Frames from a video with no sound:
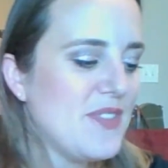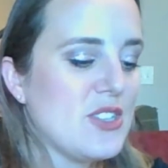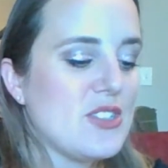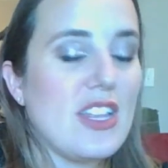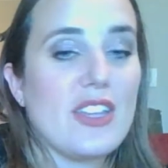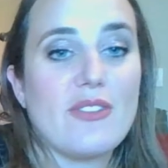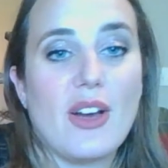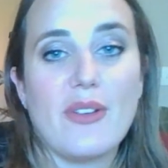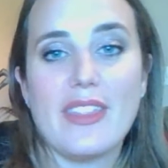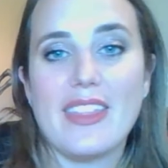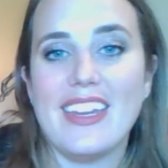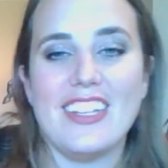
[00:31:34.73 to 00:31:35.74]
There's nothing wrong
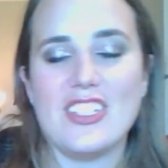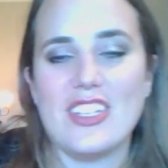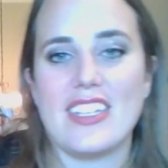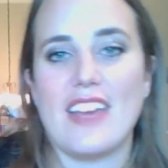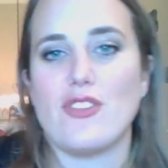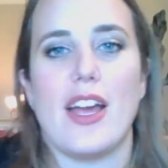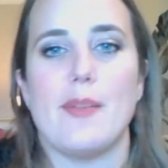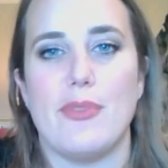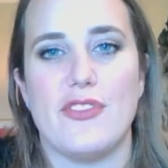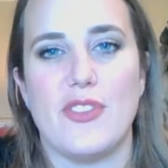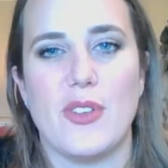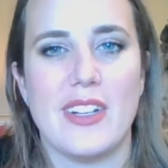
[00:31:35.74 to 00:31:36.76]
with it. It's just I've tried it
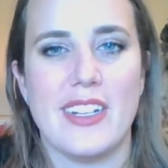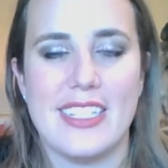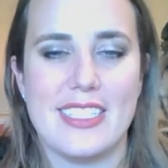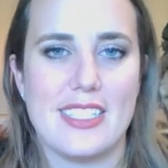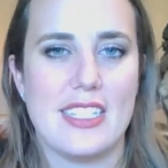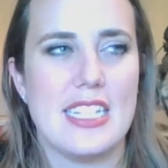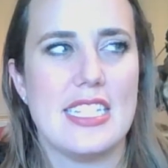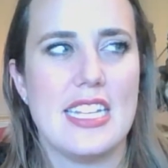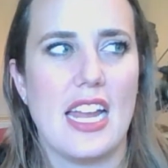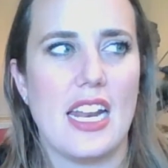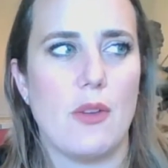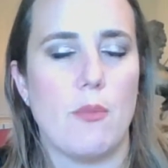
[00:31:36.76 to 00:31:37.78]
before and it's it's
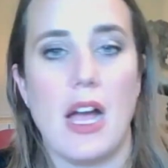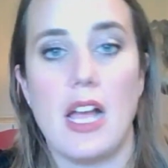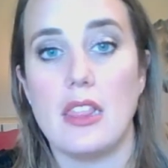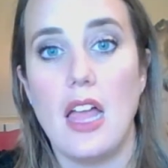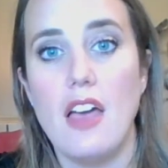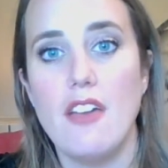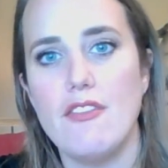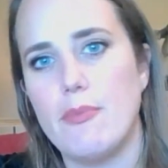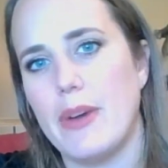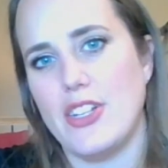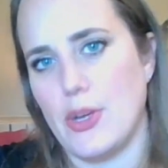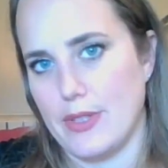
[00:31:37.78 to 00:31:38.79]
not my love,
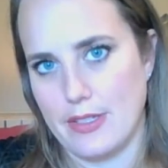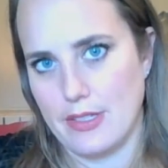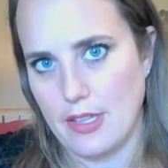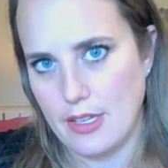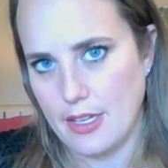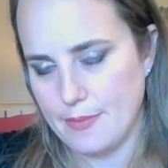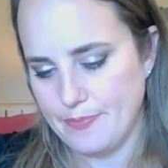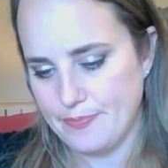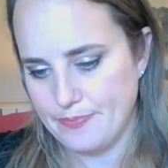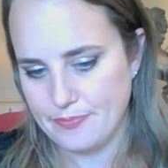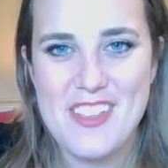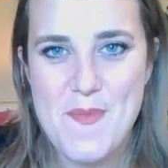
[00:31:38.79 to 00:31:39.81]
but I don't dislike it.
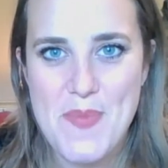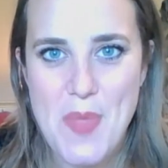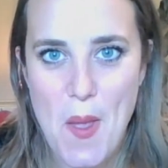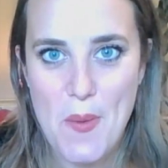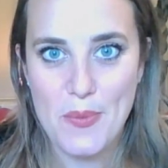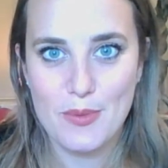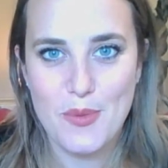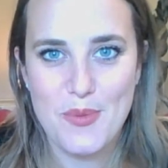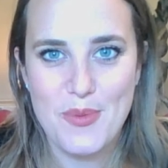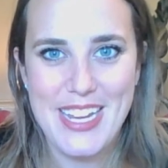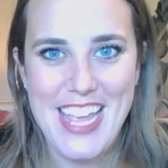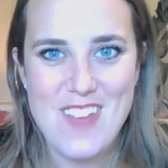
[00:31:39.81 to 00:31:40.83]

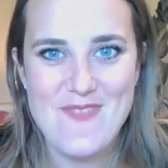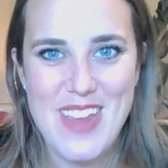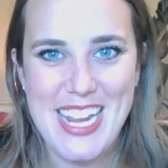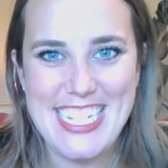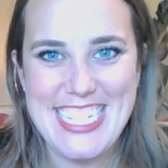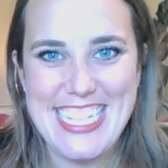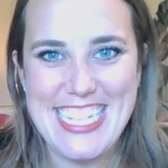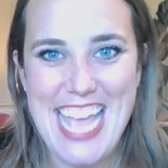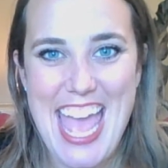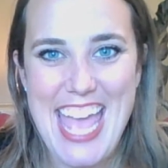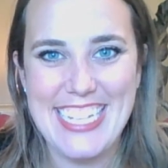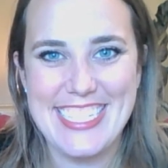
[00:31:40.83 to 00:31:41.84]
We have made it to the
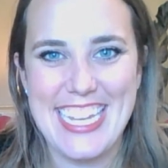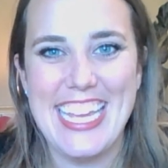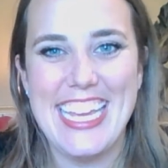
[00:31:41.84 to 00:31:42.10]
end.